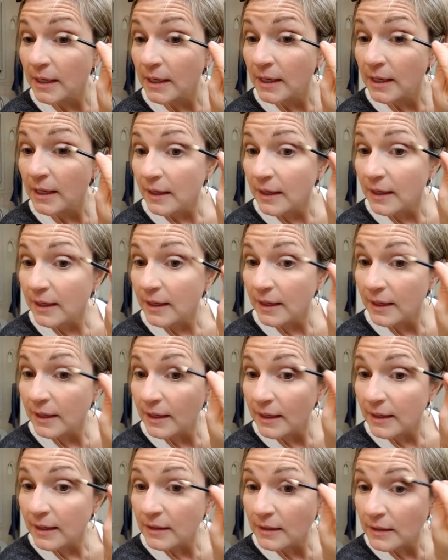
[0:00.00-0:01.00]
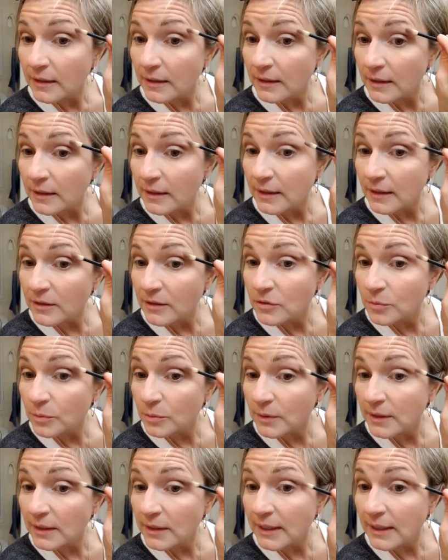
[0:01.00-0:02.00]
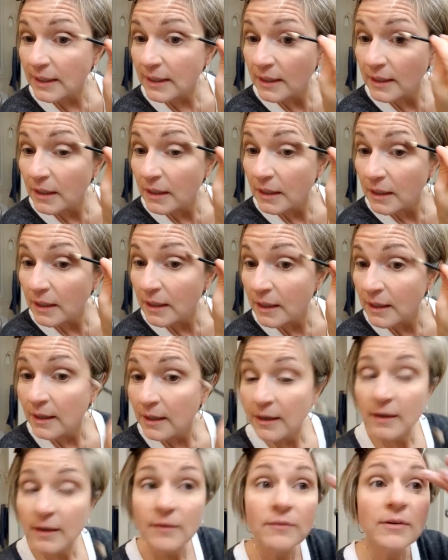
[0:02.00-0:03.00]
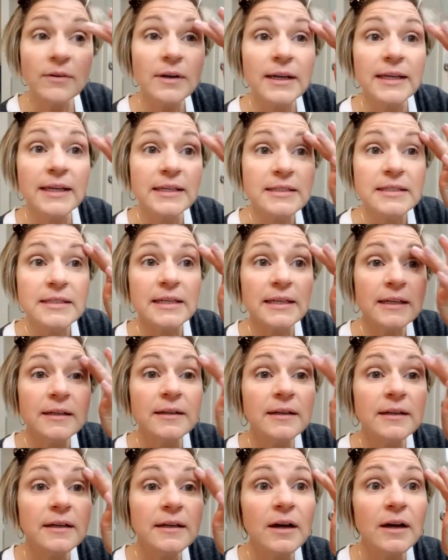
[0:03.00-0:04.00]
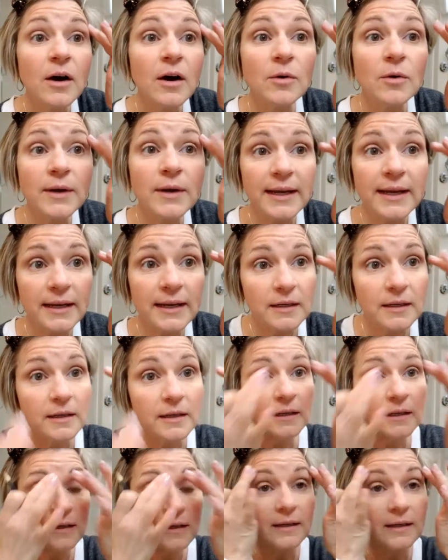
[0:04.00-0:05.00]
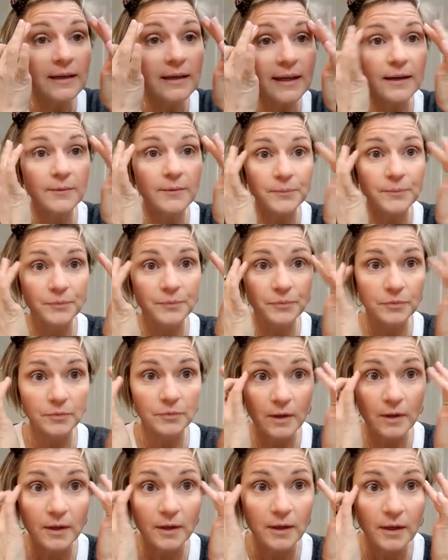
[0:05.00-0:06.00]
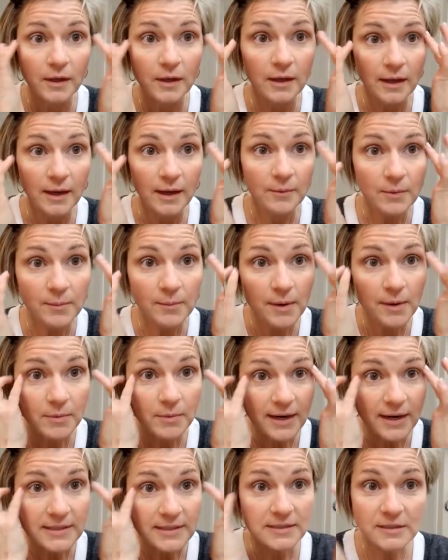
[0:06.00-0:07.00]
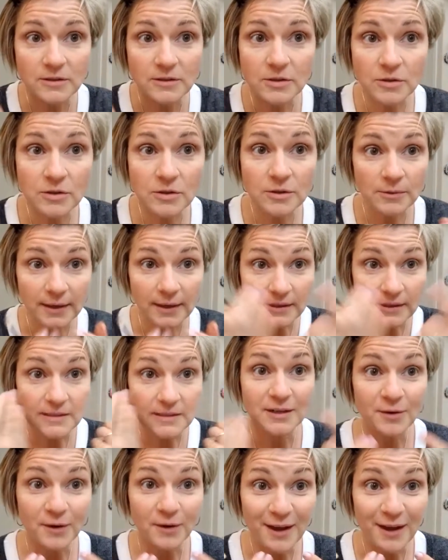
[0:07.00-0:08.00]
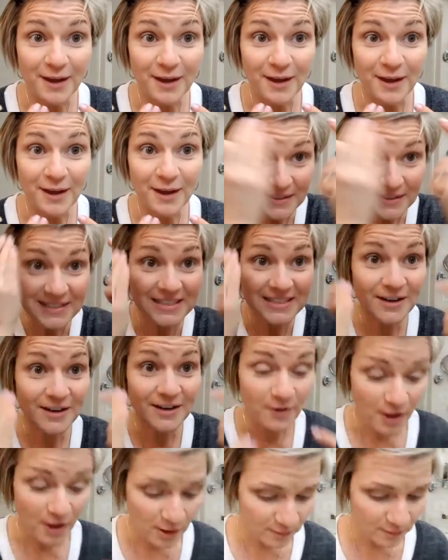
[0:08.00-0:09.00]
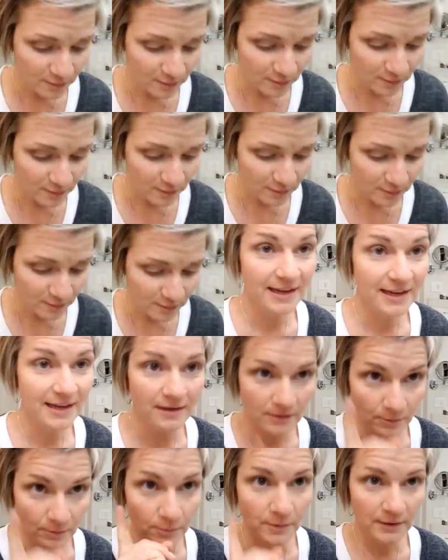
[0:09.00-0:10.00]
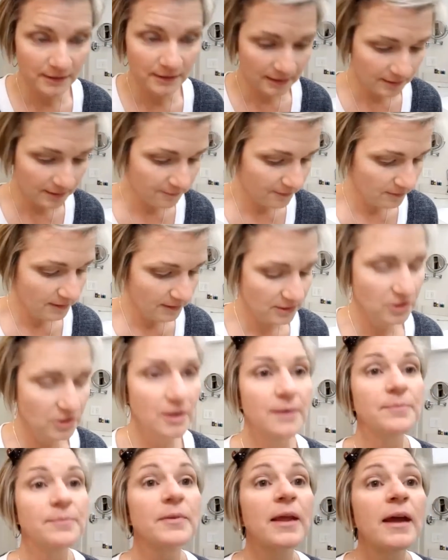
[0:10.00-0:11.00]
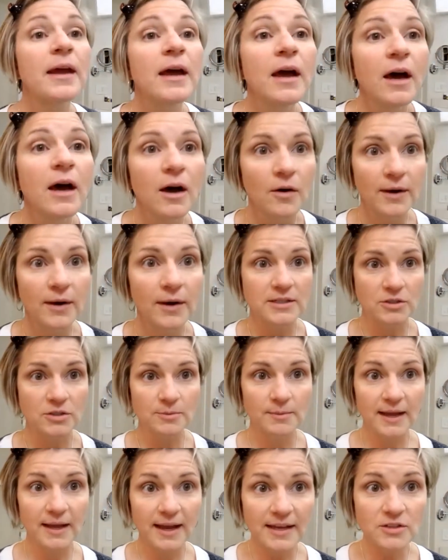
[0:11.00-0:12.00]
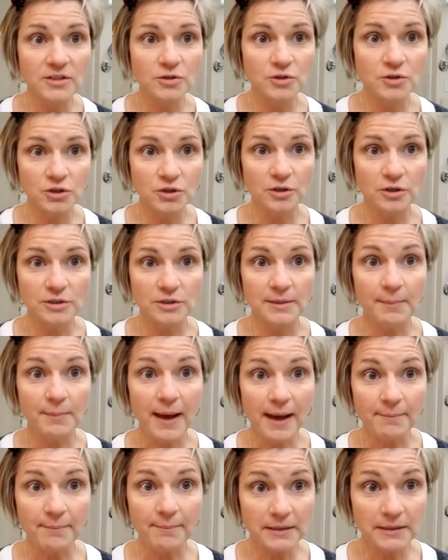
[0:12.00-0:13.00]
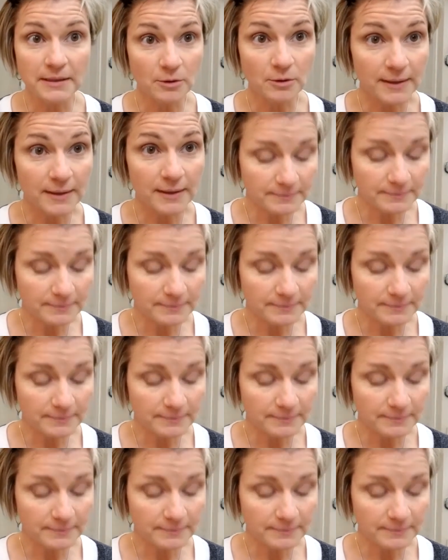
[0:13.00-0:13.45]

And it's really very easy. Okay, now, and remember, I still don't look right because I don't have stuff all over my face yet. We're going to get foundation on. Okay, so my eyes are starting to pop a little bit.